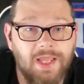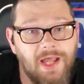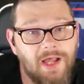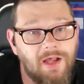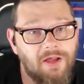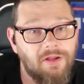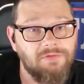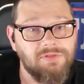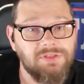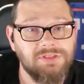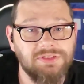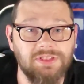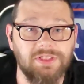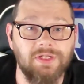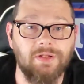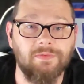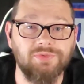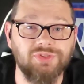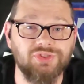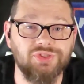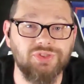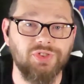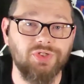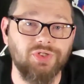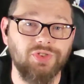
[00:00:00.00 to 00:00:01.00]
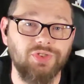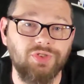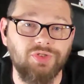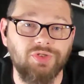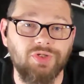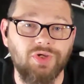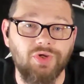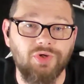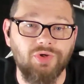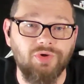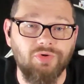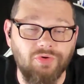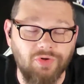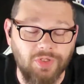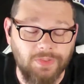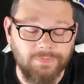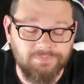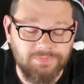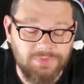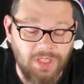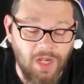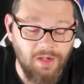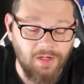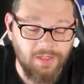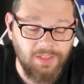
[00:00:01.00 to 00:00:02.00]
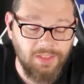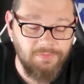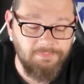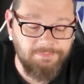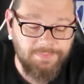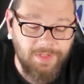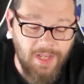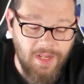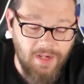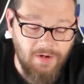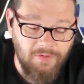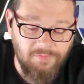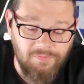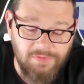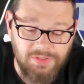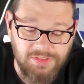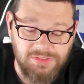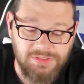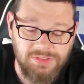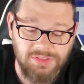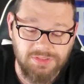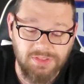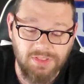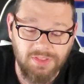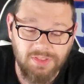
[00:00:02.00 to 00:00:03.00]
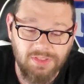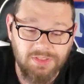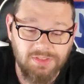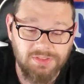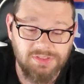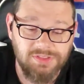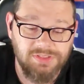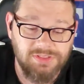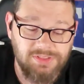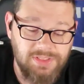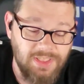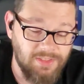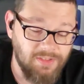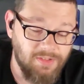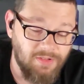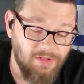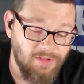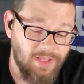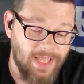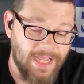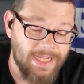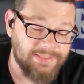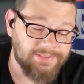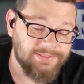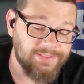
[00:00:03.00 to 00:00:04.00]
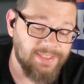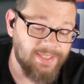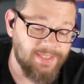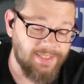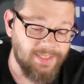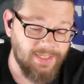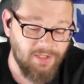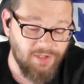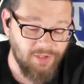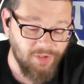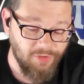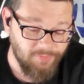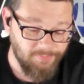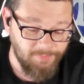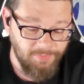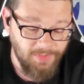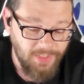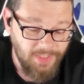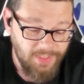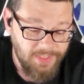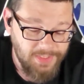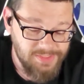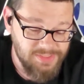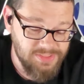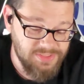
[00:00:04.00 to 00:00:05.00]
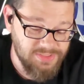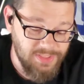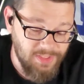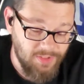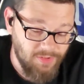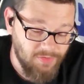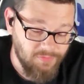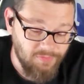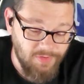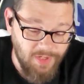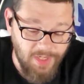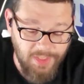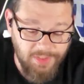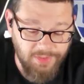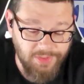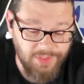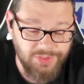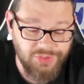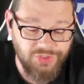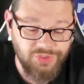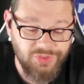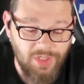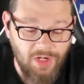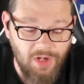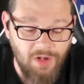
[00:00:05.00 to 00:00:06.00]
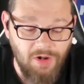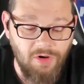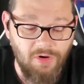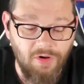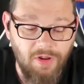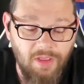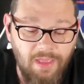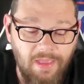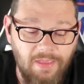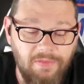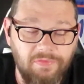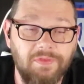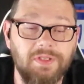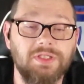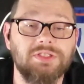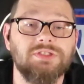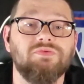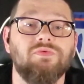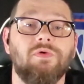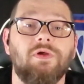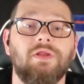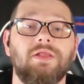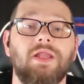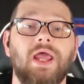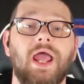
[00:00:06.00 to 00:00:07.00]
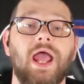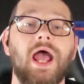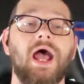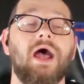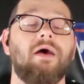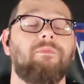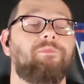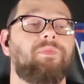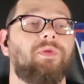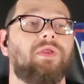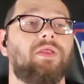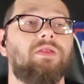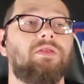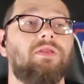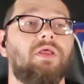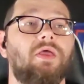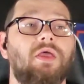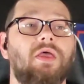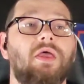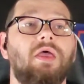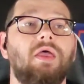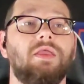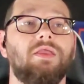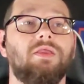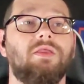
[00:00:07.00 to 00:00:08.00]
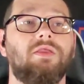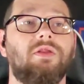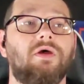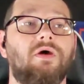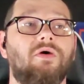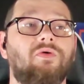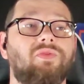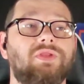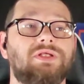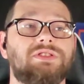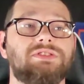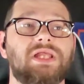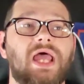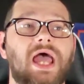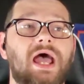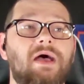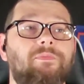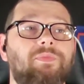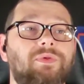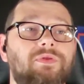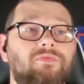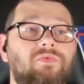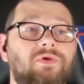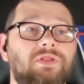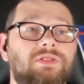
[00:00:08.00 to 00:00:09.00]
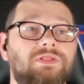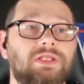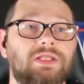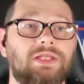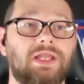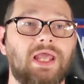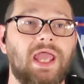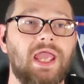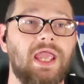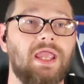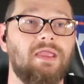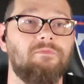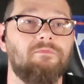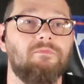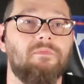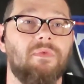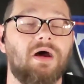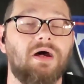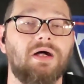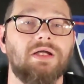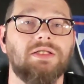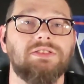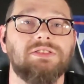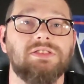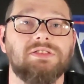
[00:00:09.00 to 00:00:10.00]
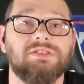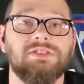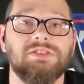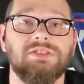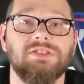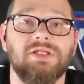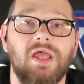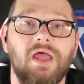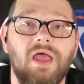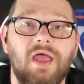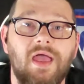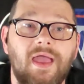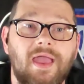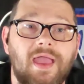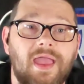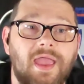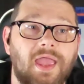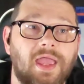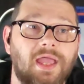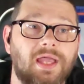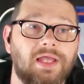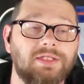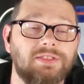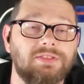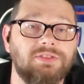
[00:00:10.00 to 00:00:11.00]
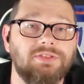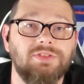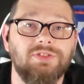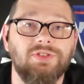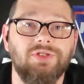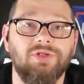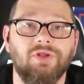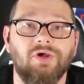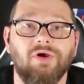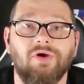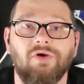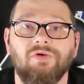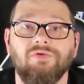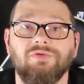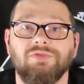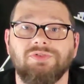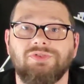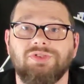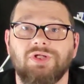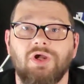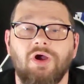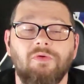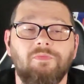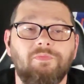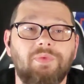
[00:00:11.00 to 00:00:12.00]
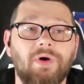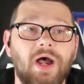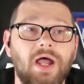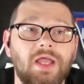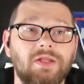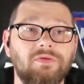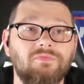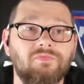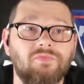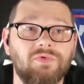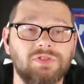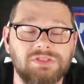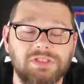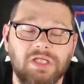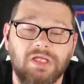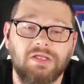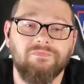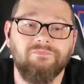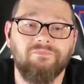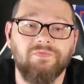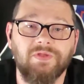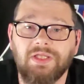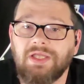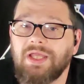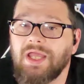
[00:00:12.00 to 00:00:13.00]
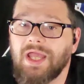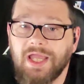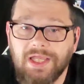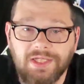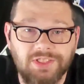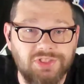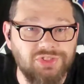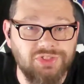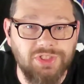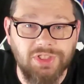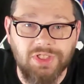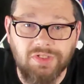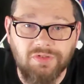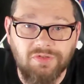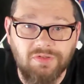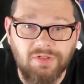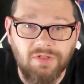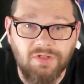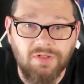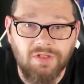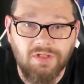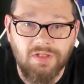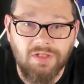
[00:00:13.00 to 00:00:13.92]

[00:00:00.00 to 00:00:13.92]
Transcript: else, and I'm sure you know who I'm talking about, was still at the helm, still running the show, this wouldn't happen. This happened within 8 months. And, Joe Biden was on vacation.